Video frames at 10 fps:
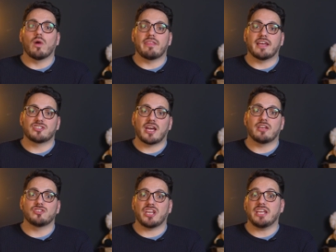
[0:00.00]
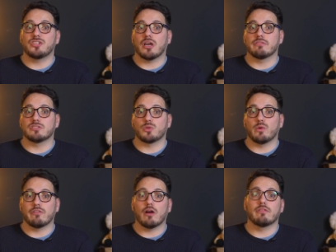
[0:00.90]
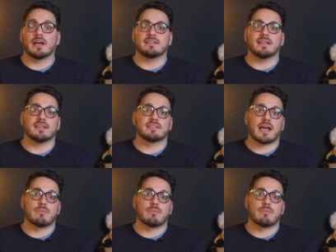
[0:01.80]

where they challenge each other to evolve ideas